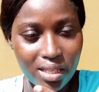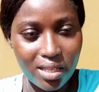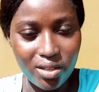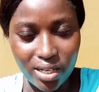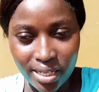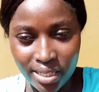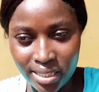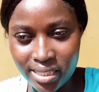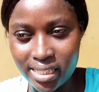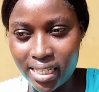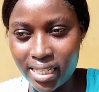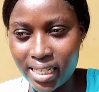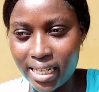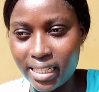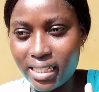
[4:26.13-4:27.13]
You
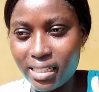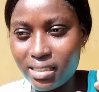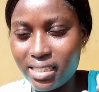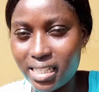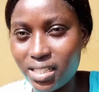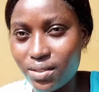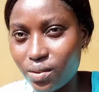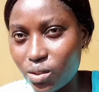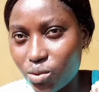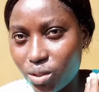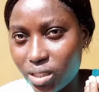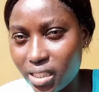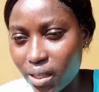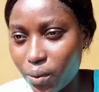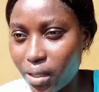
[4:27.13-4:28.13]
understand? Like just for
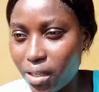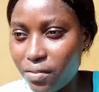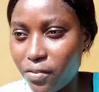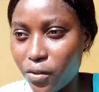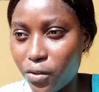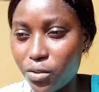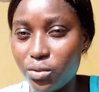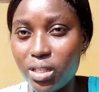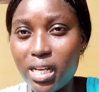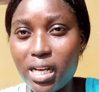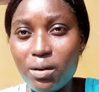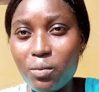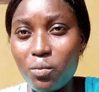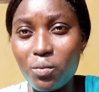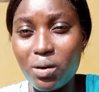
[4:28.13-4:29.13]
doing the wig for you.
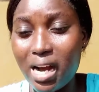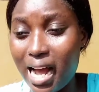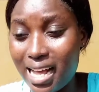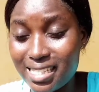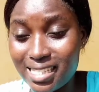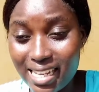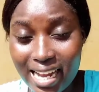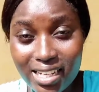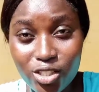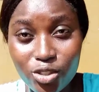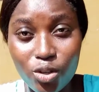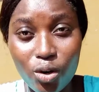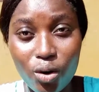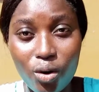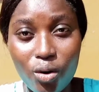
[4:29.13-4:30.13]
Aside
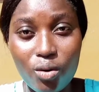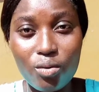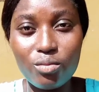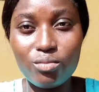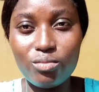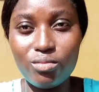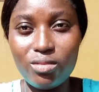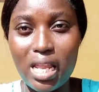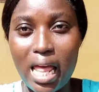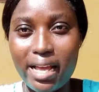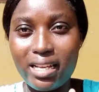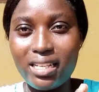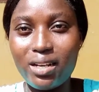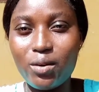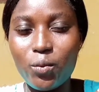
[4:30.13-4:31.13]
your
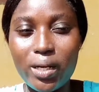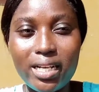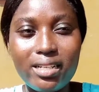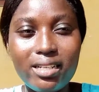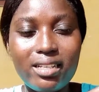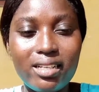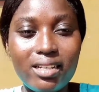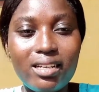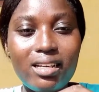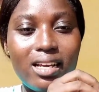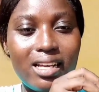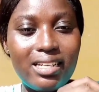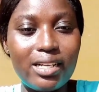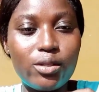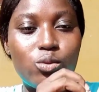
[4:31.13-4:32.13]
like the wig,
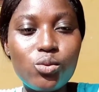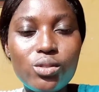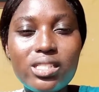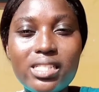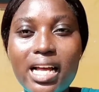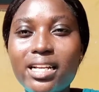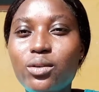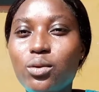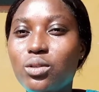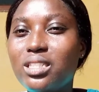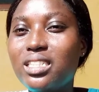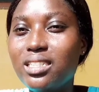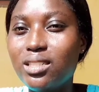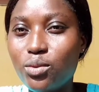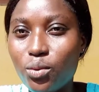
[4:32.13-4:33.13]
the tools that they will
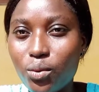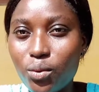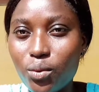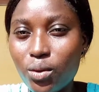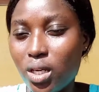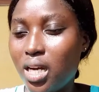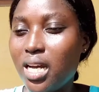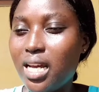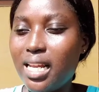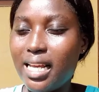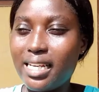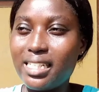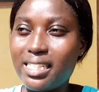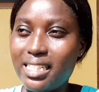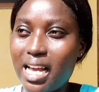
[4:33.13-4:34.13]
need,
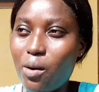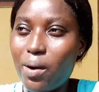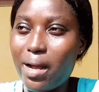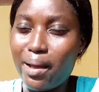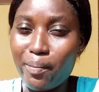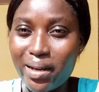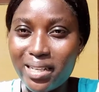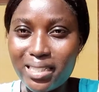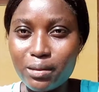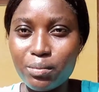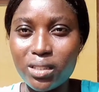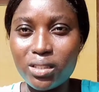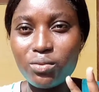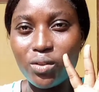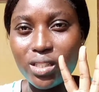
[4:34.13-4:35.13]
like their workmanship
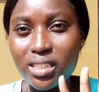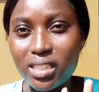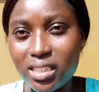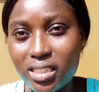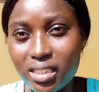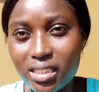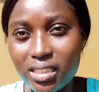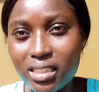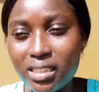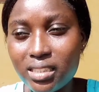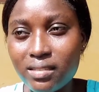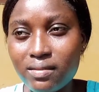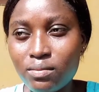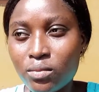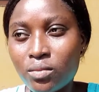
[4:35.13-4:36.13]
is 40 cedis.
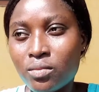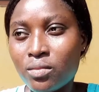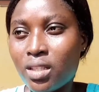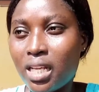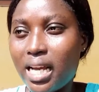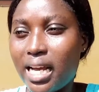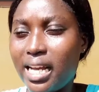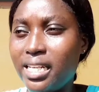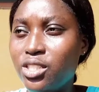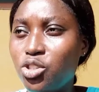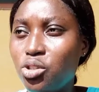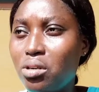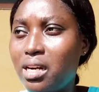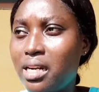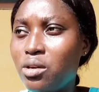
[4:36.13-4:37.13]
And
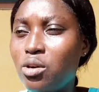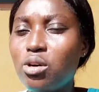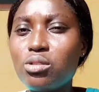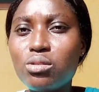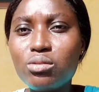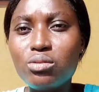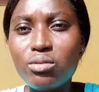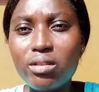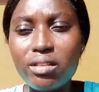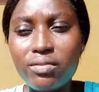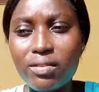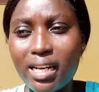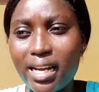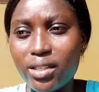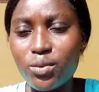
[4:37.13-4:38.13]
you can also do it
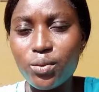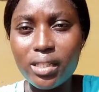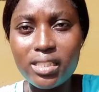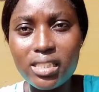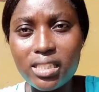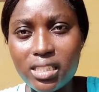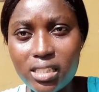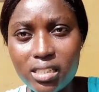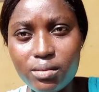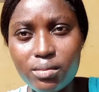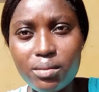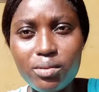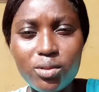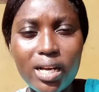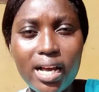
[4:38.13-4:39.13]
for like 20 cedis.
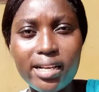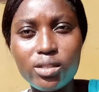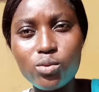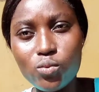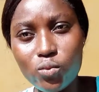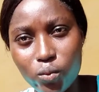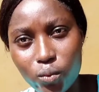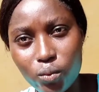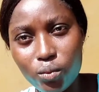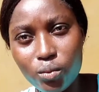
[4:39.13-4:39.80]
Maybe you are in school